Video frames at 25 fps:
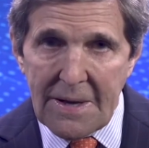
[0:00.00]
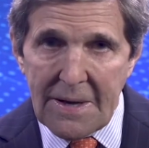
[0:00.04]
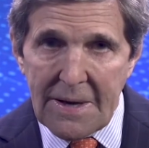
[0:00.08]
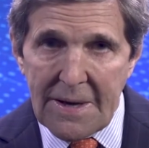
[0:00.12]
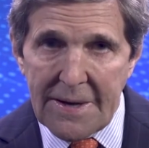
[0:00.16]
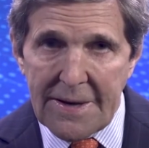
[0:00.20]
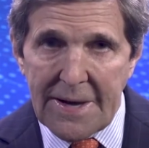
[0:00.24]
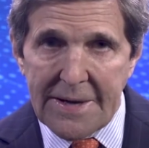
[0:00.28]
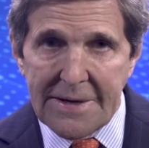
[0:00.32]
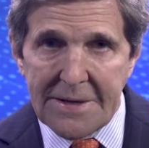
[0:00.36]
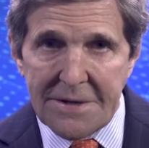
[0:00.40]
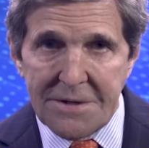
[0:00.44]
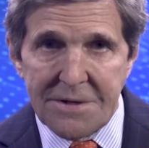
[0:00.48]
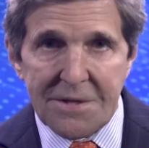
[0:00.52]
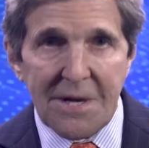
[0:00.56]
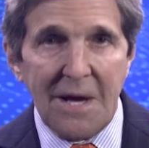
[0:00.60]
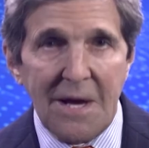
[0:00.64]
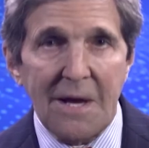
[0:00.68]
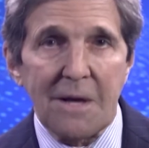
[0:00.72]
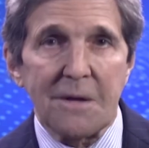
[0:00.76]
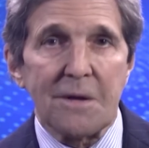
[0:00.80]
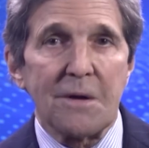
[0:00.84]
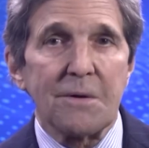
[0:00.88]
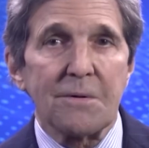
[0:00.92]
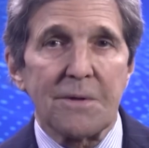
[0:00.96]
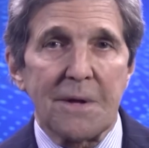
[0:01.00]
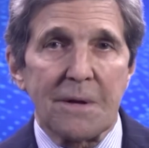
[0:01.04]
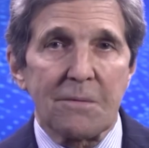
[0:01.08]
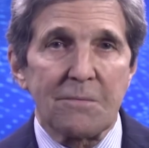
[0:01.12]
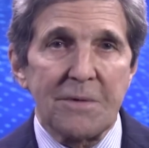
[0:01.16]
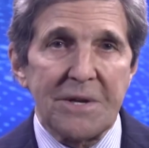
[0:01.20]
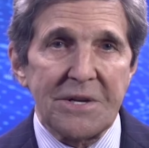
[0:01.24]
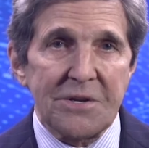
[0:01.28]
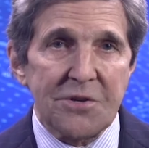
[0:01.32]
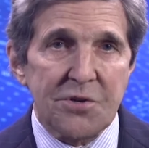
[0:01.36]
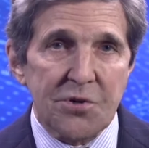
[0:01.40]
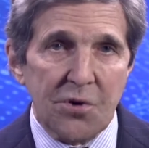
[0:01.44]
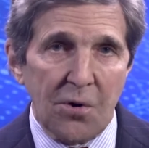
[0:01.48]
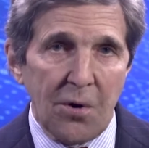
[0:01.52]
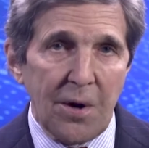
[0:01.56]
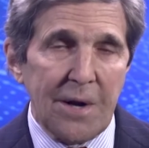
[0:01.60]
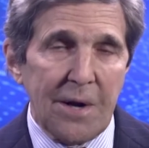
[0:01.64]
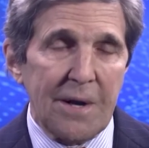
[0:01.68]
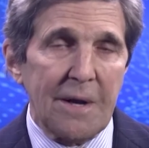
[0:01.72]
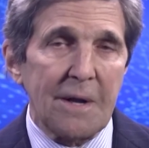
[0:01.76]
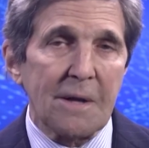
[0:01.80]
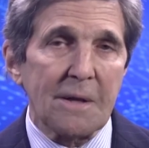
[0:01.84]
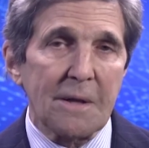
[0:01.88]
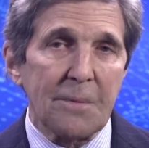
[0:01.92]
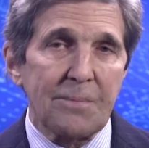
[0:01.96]
And I can tell you that
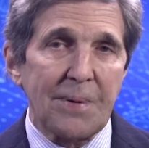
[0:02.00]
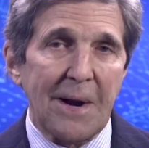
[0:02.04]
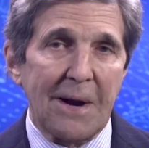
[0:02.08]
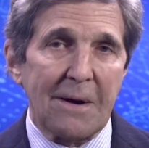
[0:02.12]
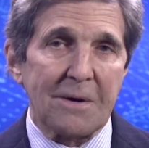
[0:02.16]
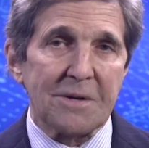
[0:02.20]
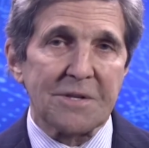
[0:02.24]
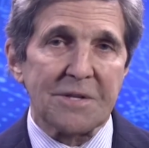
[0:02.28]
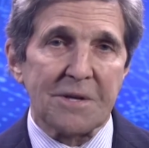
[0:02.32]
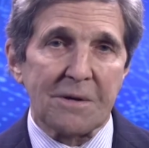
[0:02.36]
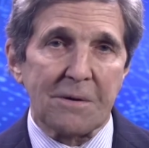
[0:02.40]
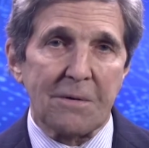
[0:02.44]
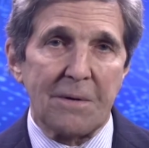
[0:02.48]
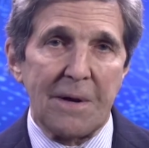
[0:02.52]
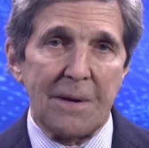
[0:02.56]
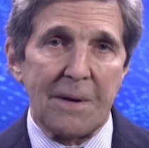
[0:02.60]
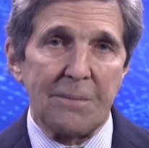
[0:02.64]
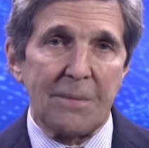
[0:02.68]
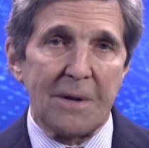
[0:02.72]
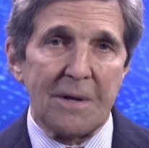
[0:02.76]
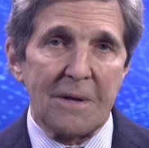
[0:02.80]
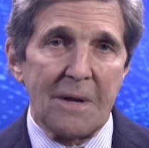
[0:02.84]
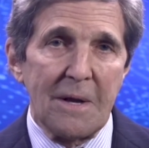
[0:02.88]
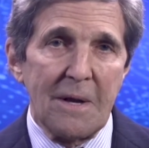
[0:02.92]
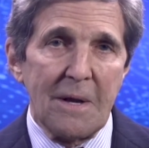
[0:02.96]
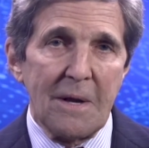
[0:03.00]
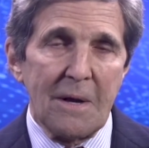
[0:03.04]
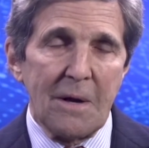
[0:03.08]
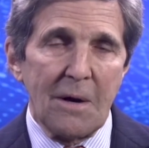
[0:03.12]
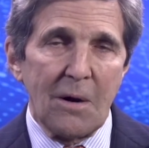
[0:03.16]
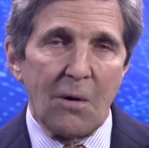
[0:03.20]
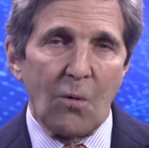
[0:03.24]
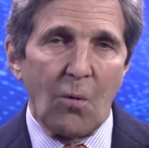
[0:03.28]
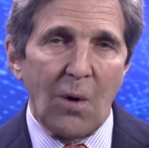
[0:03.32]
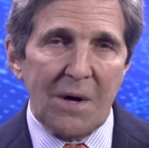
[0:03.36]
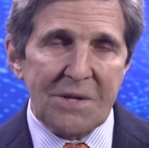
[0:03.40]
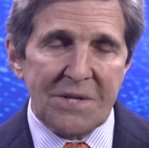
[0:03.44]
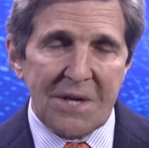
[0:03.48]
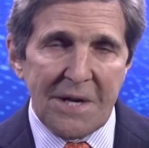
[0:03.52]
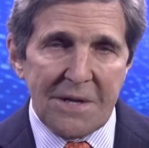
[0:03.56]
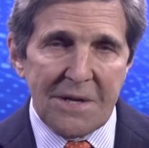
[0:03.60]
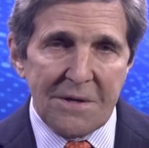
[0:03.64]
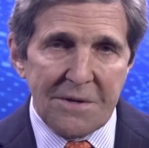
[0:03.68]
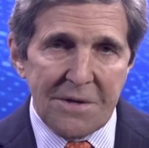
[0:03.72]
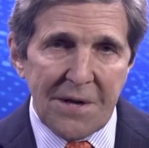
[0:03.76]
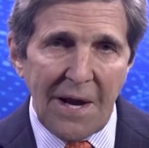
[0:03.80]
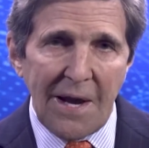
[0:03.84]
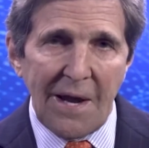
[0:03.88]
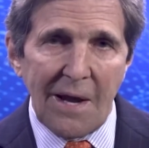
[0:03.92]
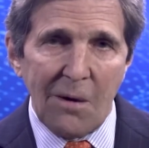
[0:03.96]
rejoining the Paris Agreement was a
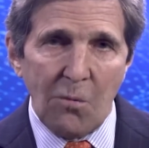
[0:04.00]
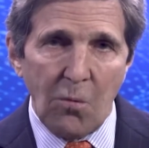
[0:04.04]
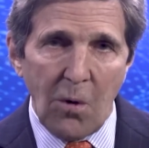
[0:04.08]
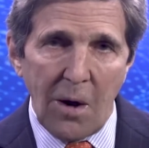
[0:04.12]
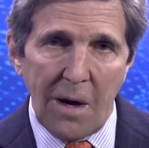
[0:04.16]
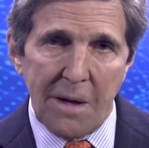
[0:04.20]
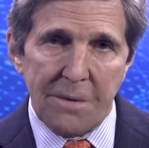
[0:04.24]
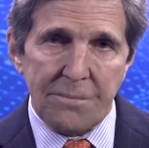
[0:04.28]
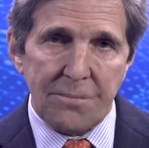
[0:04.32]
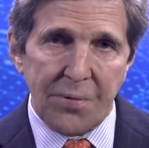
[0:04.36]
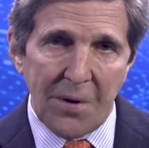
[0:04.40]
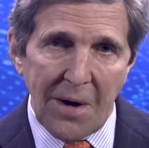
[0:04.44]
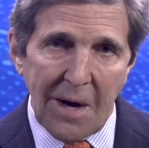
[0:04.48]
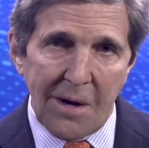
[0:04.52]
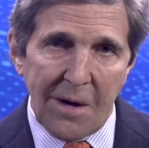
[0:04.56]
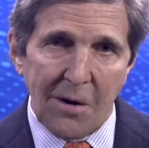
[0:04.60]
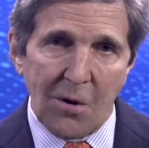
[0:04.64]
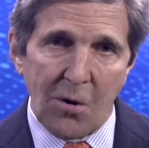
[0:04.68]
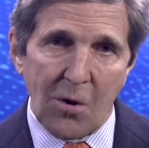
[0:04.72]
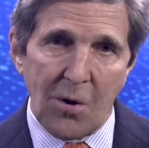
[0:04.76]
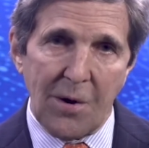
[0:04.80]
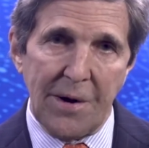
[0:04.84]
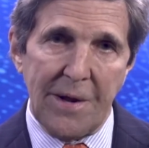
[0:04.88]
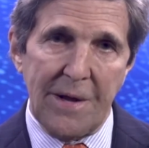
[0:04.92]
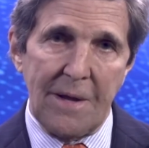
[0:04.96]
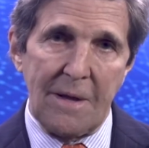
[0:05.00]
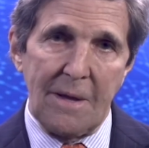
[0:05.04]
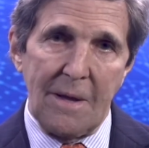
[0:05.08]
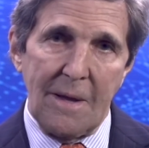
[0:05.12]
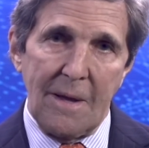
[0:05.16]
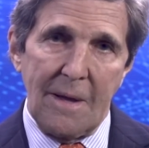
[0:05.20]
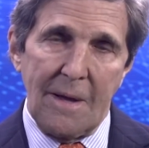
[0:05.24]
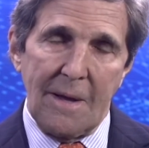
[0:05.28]
day one priority.